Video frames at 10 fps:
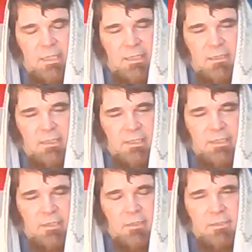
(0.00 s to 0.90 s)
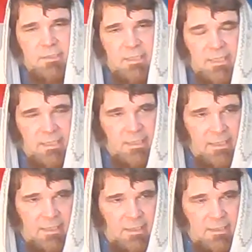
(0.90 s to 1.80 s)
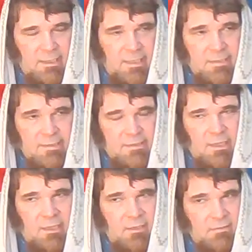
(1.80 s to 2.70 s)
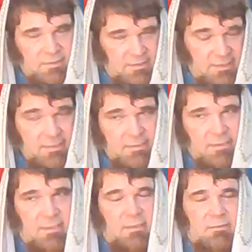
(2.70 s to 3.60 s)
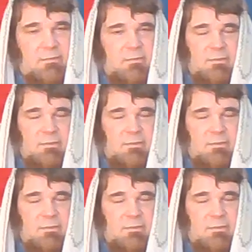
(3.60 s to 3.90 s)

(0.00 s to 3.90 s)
you know. And then of course you got Esau, which Esau